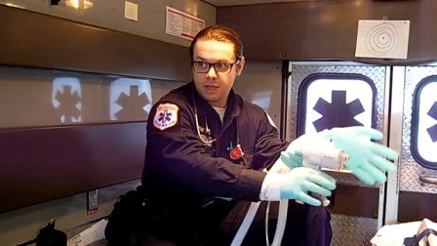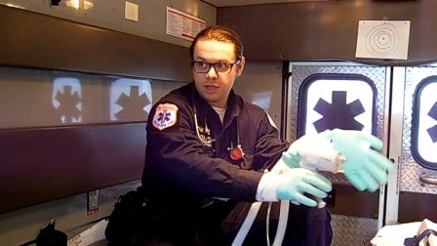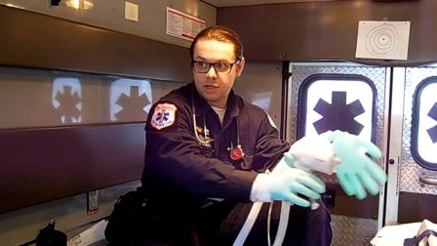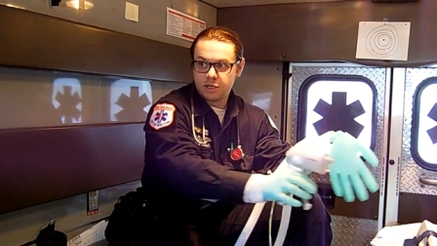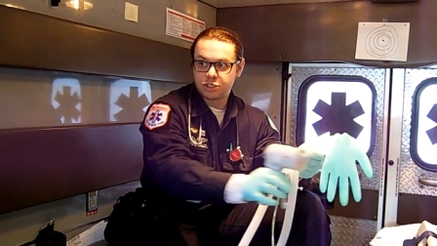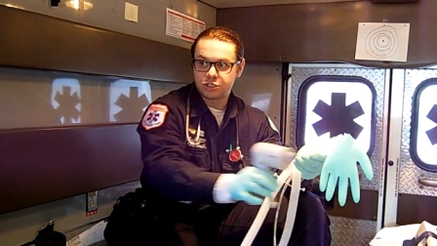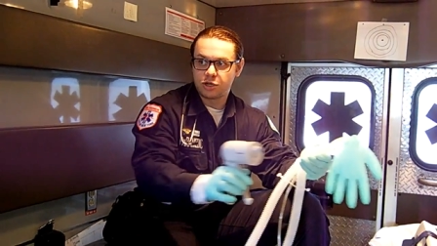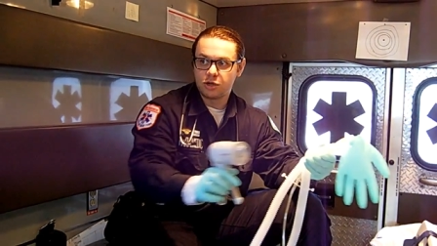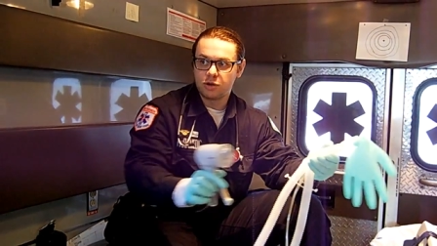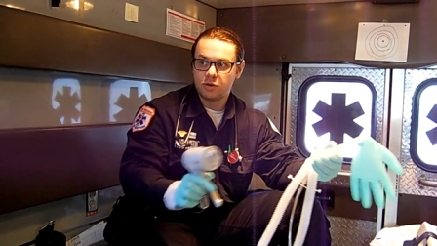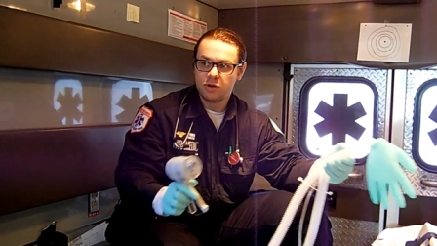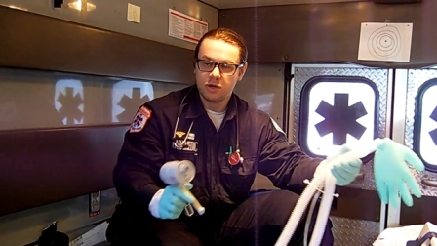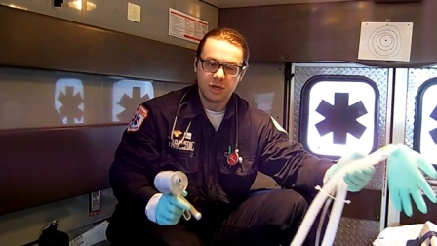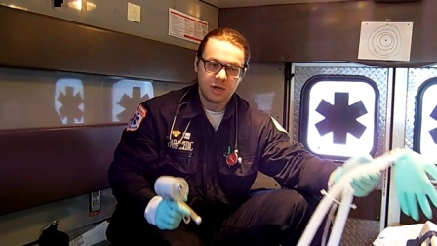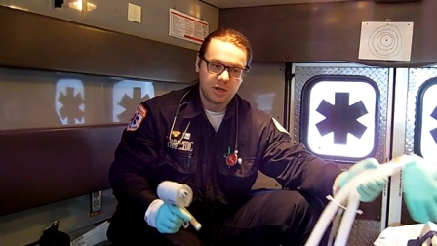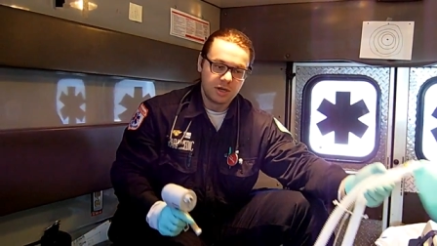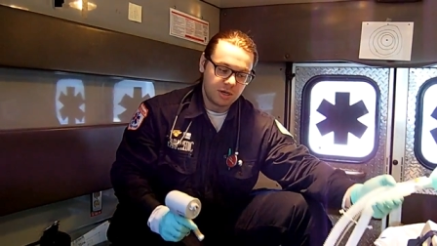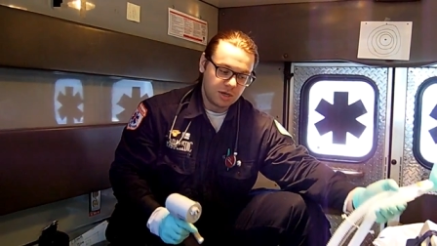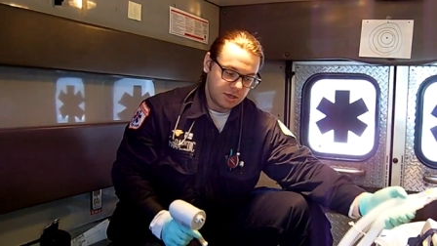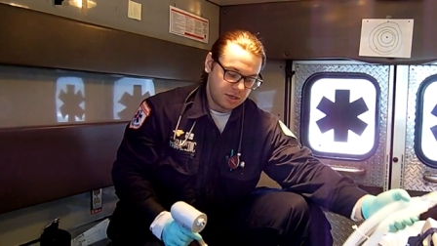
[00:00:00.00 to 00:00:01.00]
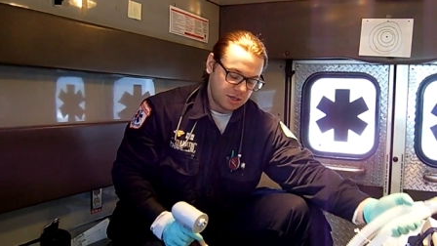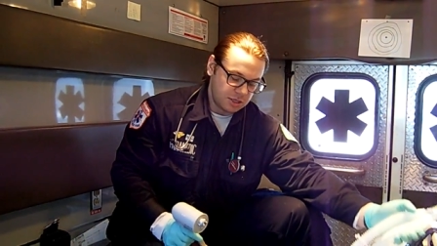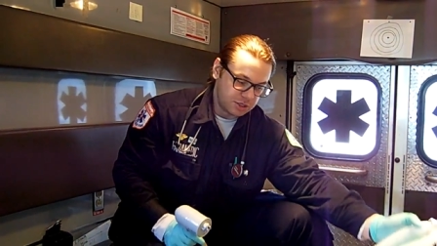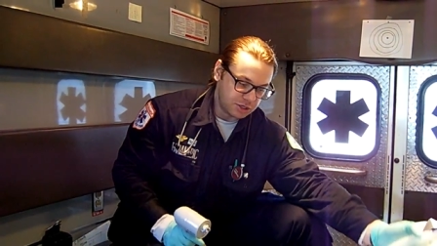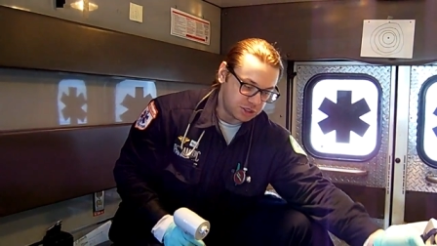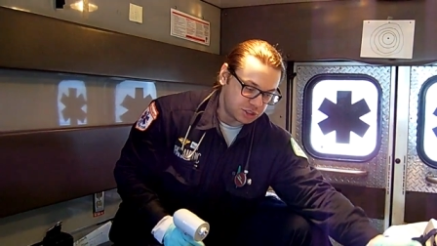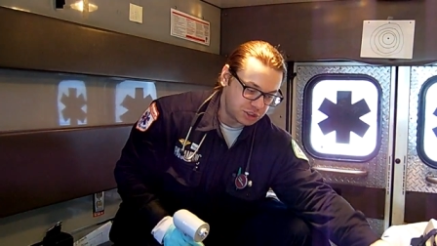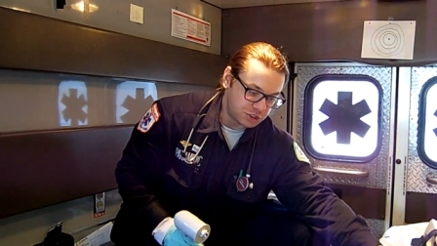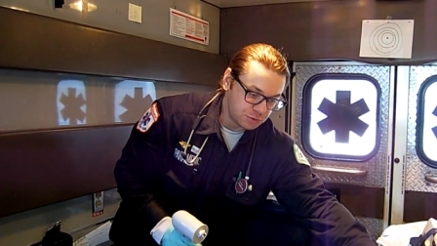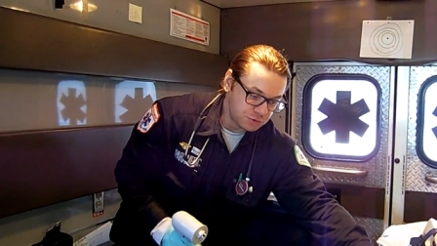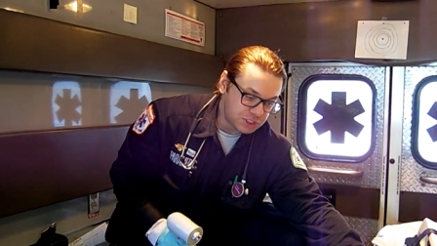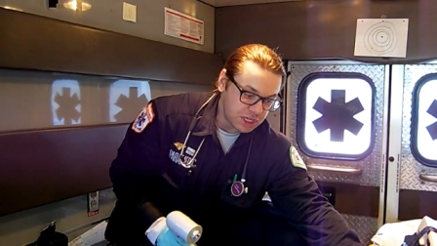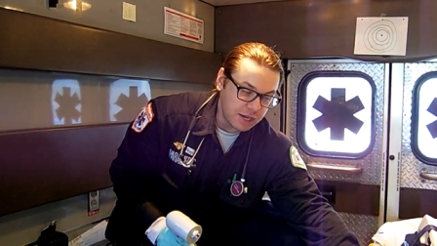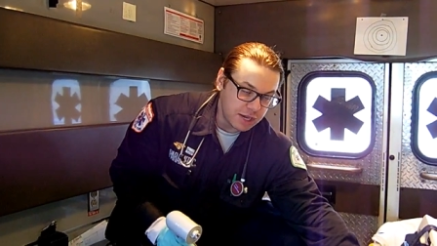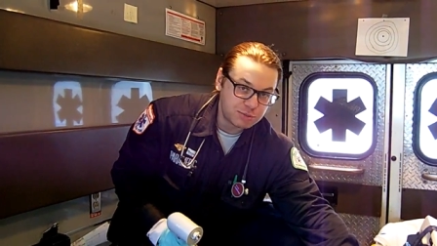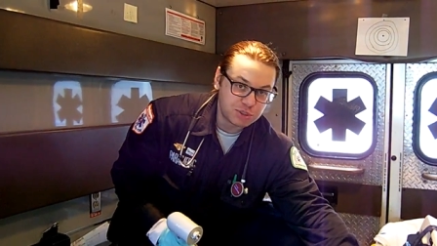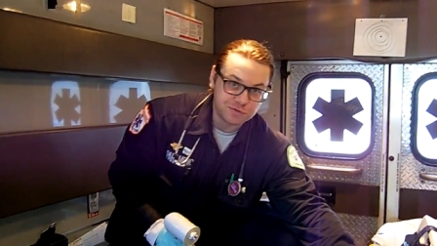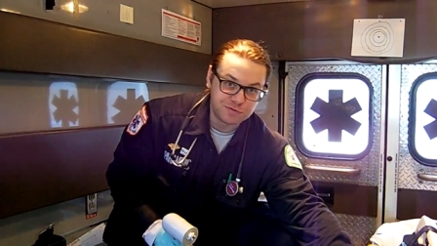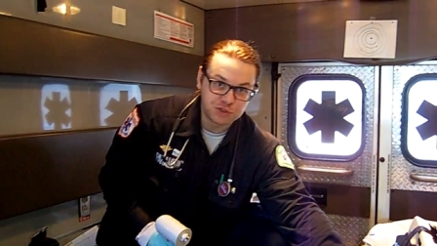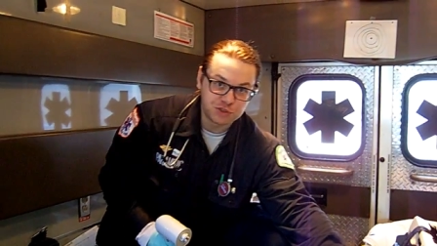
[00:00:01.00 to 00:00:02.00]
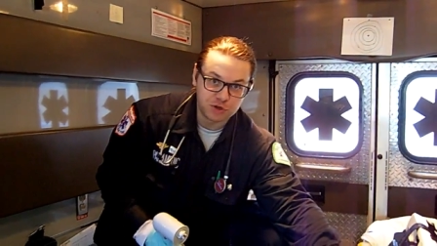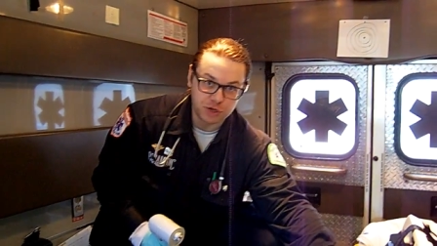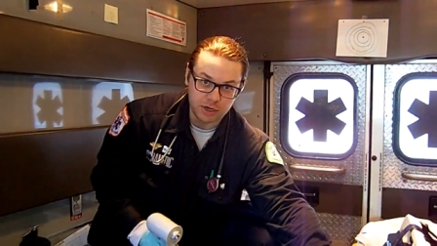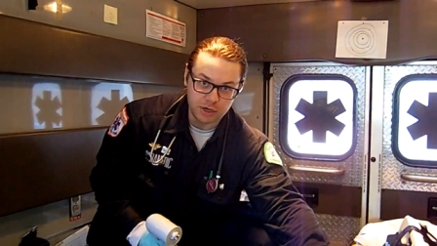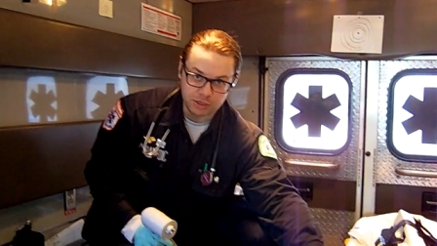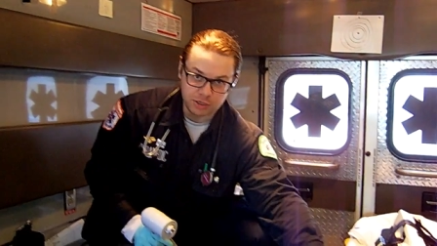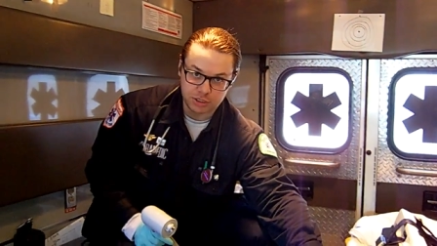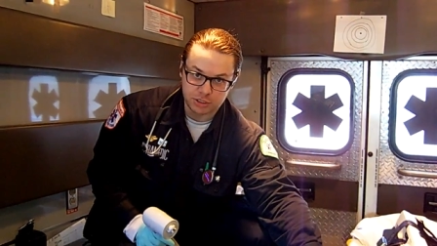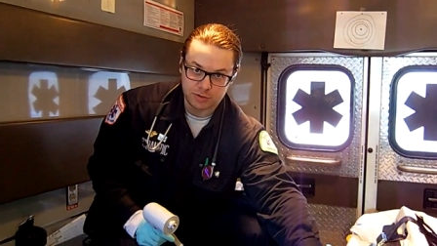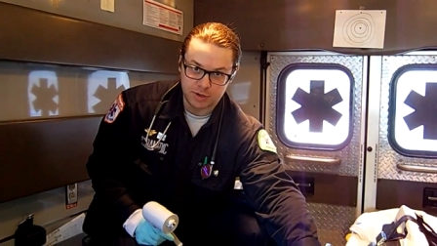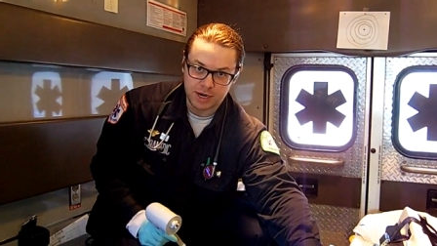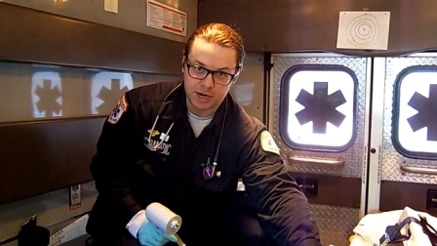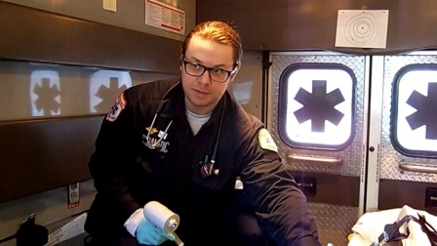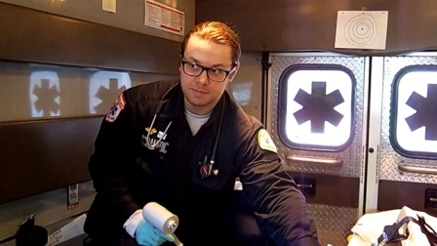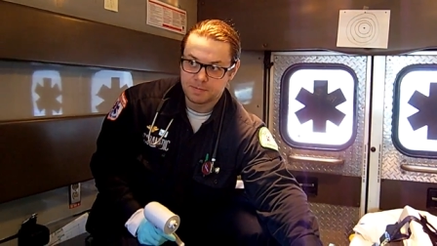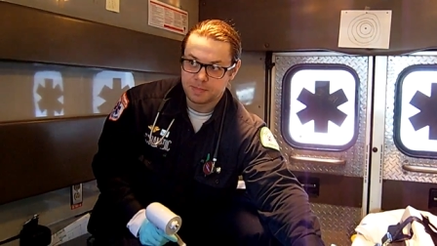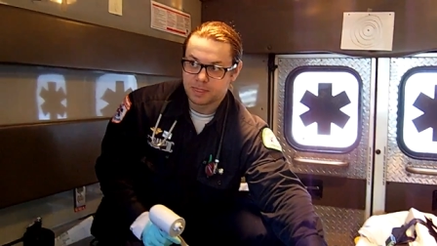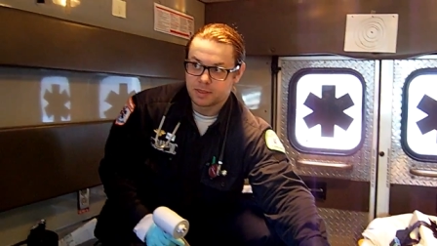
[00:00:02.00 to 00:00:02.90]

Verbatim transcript: So there's two types of triggers, right?